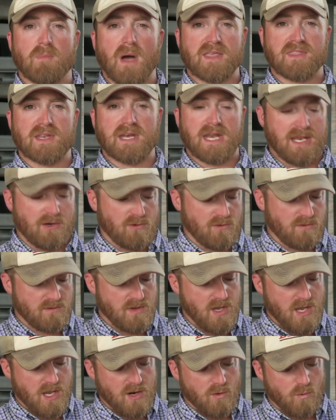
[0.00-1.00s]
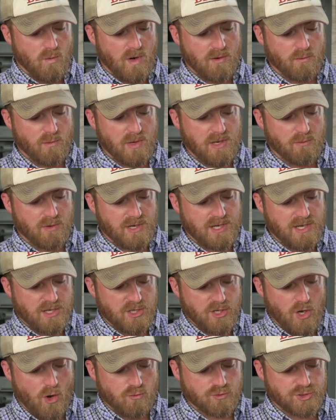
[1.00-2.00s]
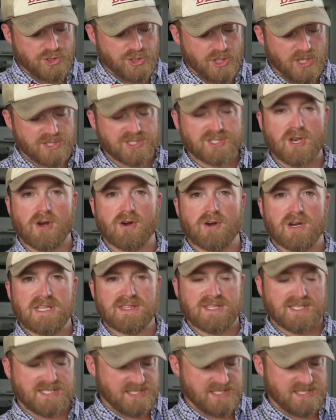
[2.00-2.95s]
by the needle, where we would go just underneath the